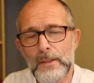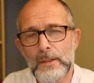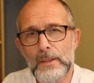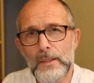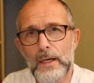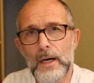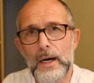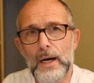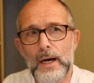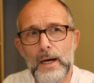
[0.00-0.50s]

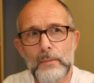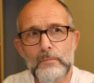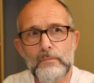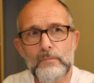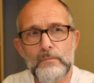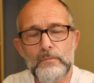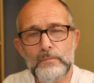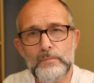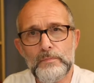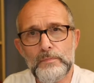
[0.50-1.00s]

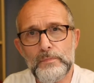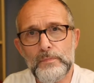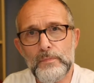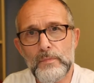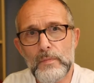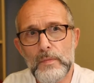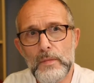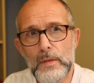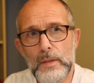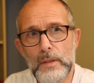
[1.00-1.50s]
And
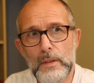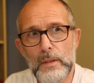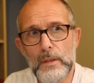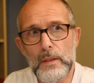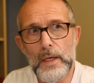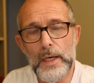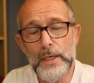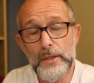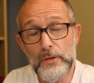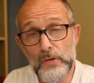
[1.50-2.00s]

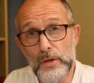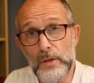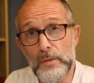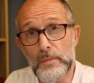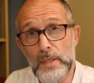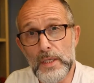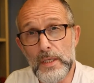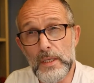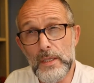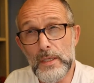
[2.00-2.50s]
it's going to
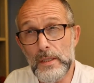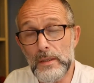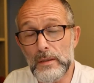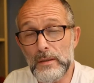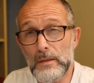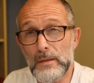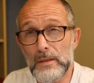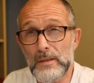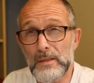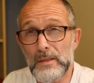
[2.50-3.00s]
be,
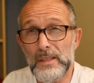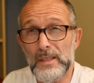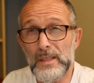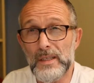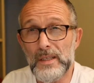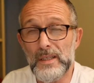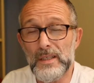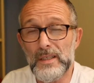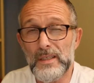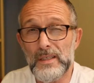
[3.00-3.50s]

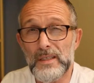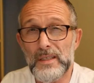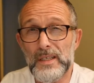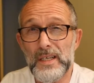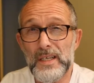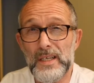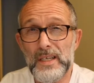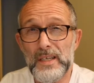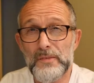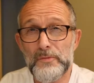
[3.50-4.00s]

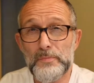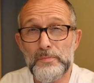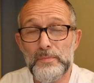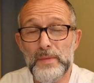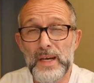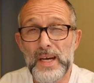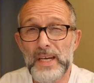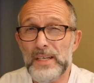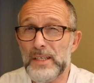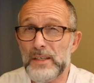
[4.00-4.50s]
if
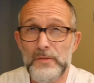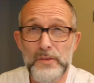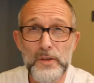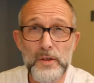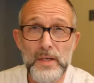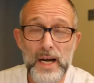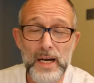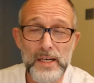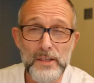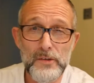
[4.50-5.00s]
any of you
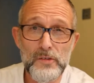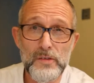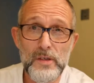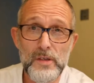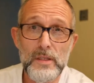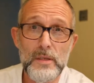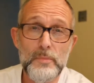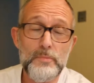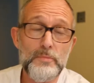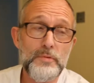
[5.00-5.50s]
guys did
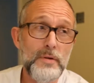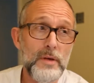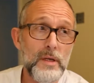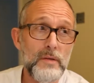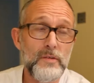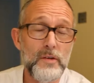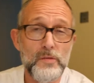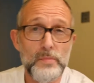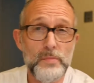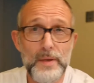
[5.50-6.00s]
the
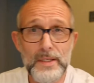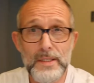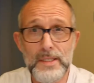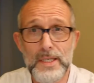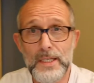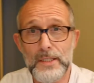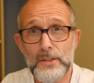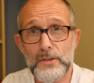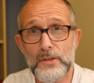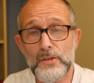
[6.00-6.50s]
previous
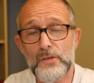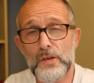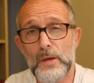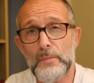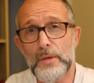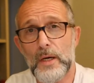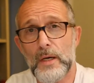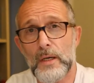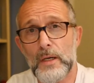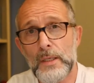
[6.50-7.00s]
meditation
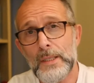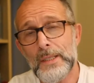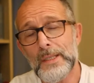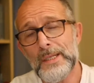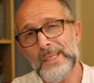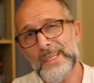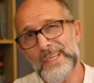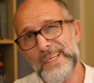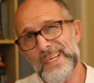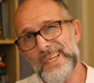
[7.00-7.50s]
seminar,
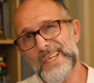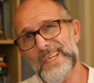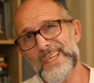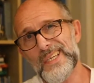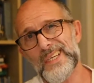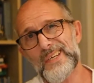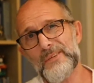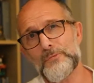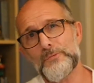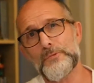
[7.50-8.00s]

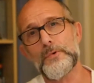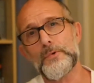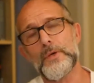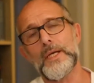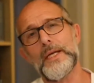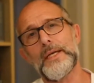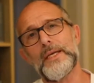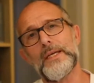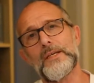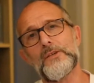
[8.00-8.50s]
it
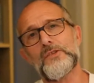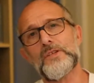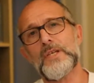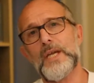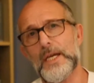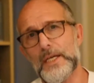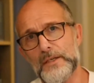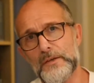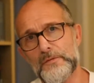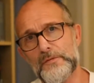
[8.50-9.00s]
really is
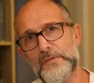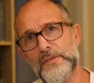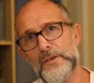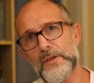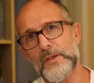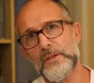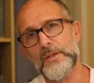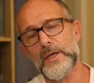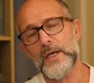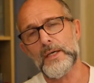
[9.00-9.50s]
taking it
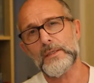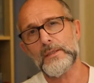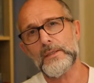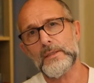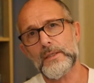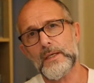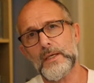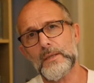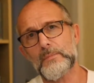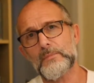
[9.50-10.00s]
further.
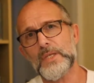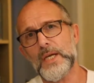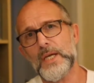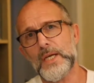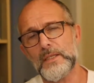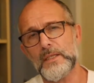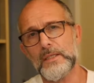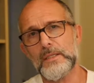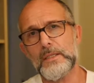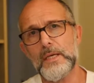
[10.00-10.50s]
I'm taking
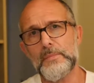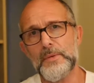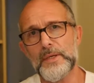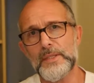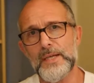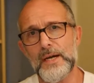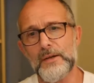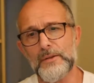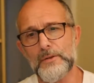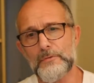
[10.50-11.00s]
you deeper
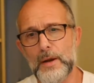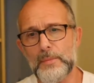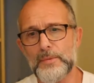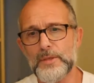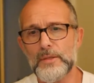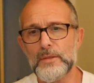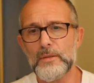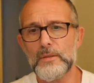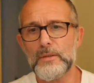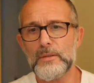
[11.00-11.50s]
down the rabbit
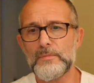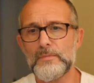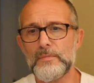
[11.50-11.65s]
hole.